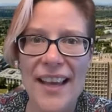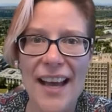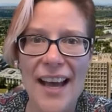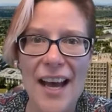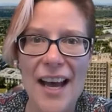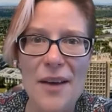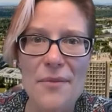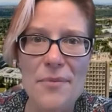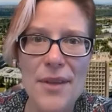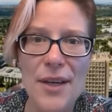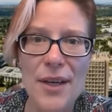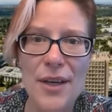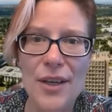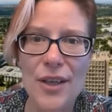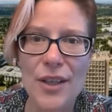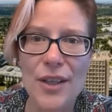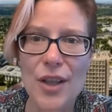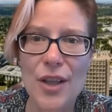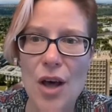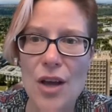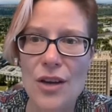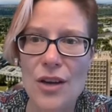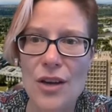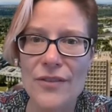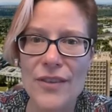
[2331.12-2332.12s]
Um, there are a
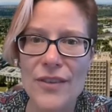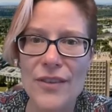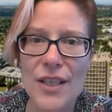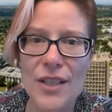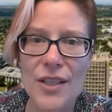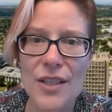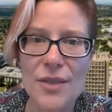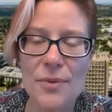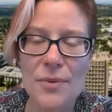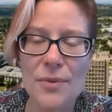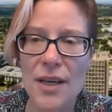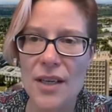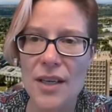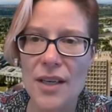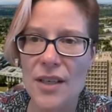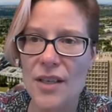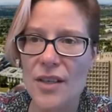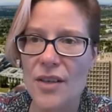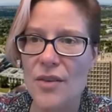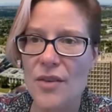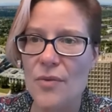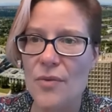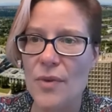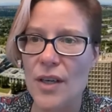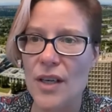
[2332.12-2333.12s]
lot of years
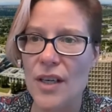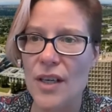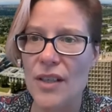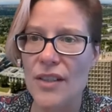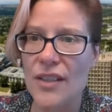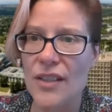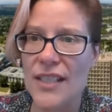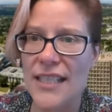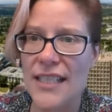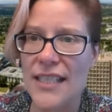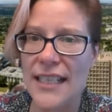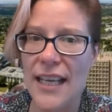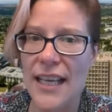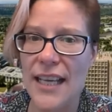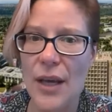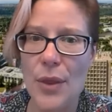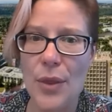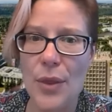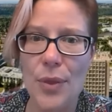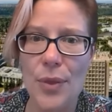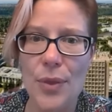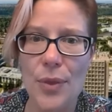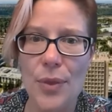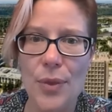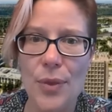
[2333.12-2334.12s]
where where to
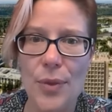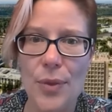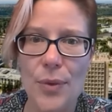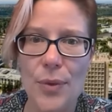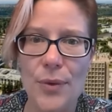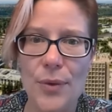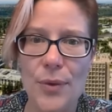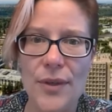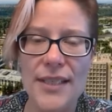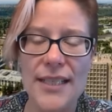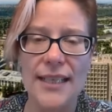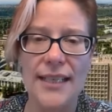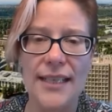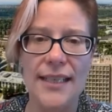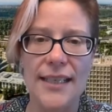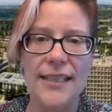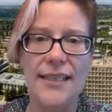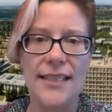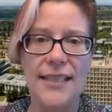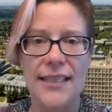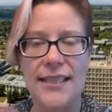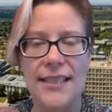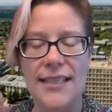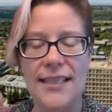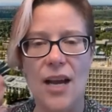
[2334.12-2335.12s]
get to,
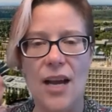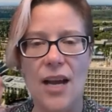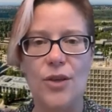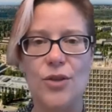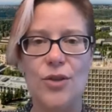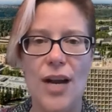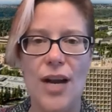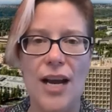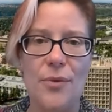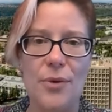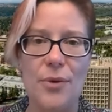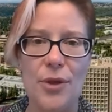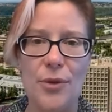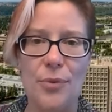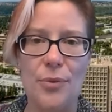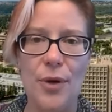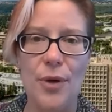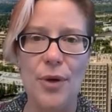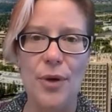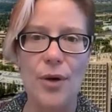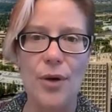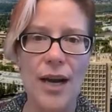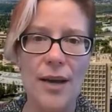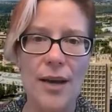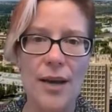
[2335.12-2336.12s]
to stay on track with the
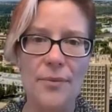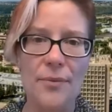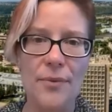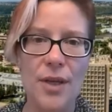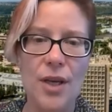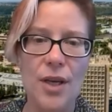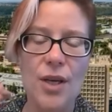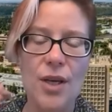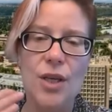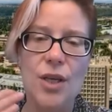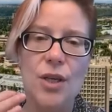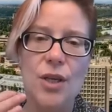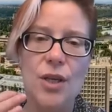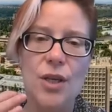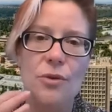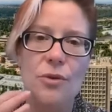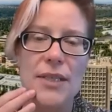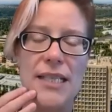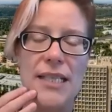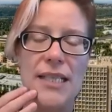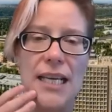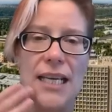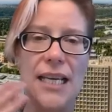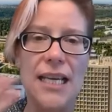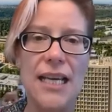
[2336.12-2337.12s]
program, you would
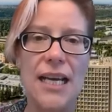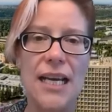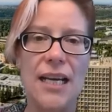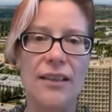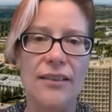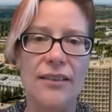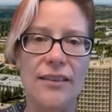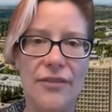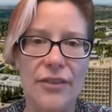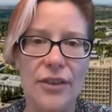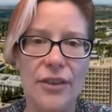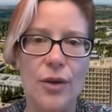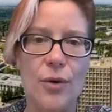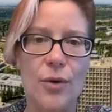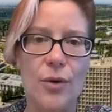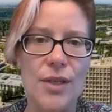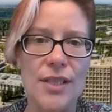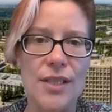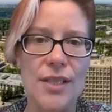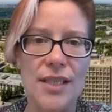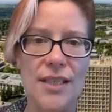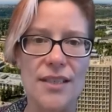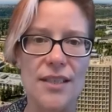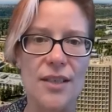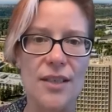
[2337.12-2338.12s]
be taking 11
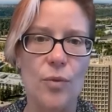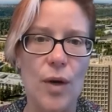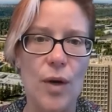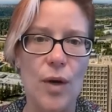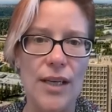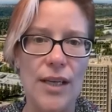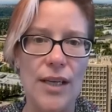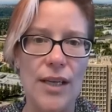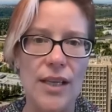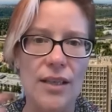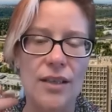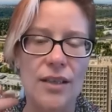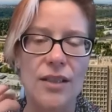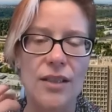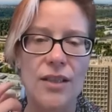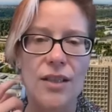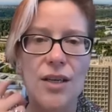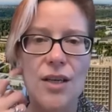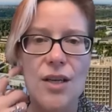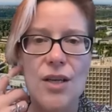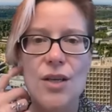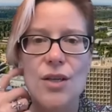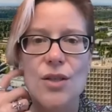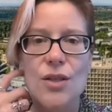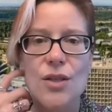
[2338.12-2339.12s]
courses in one year.
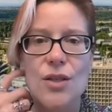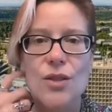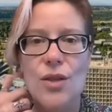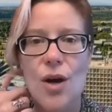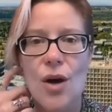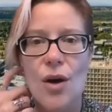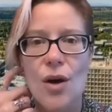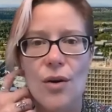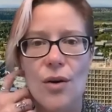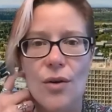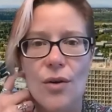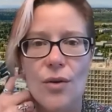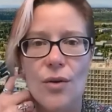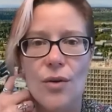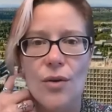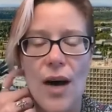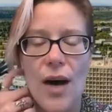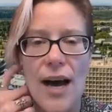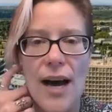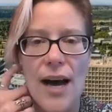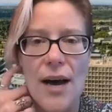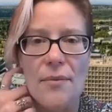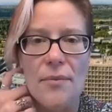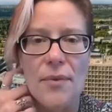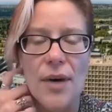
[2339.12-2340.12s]
So,
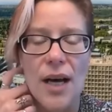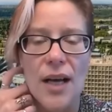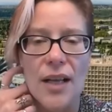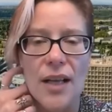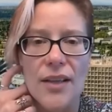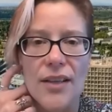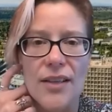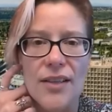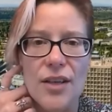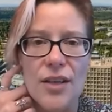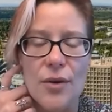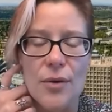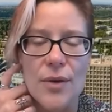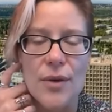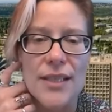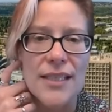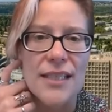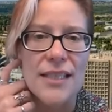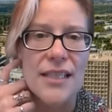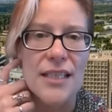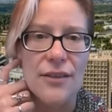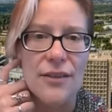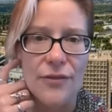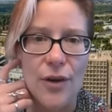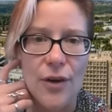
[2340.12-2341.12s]
um, uh, you know, as a
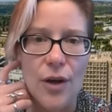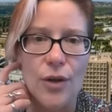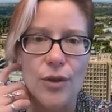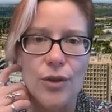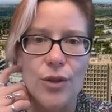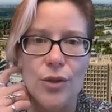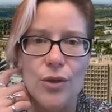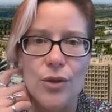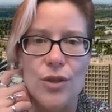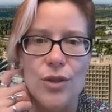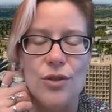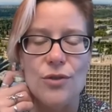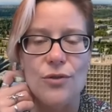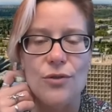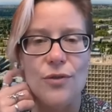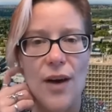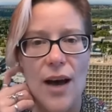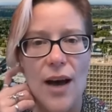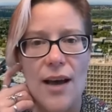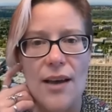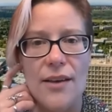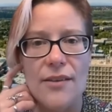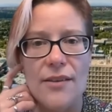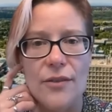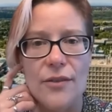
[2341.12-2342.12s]
default, you could do
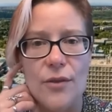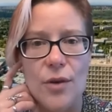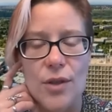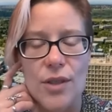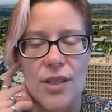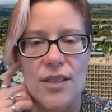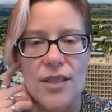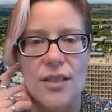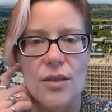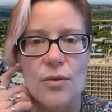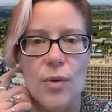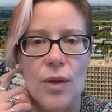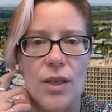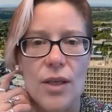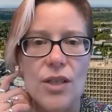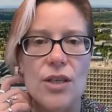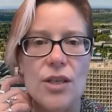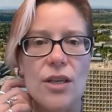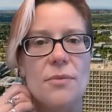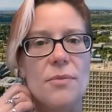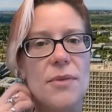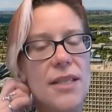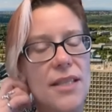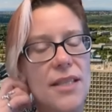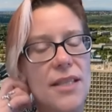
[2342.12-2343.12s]
five courses in one
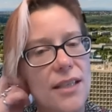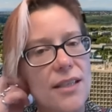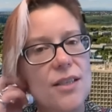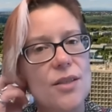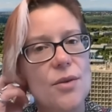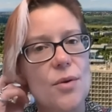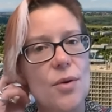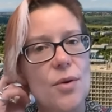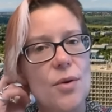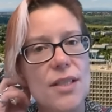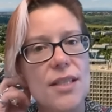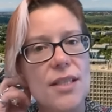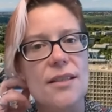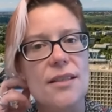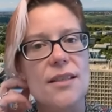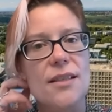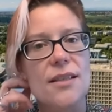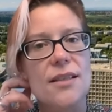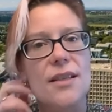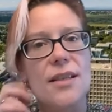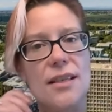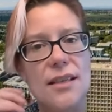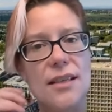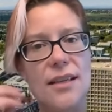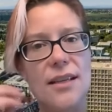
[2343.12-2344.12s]
term and six courses in
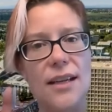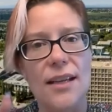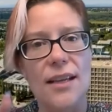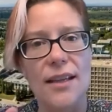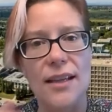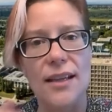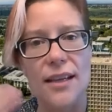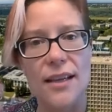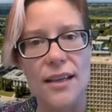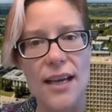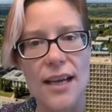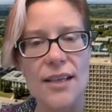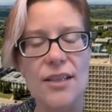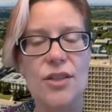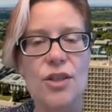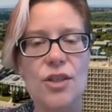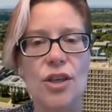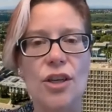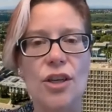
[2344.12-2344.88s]
the, in the next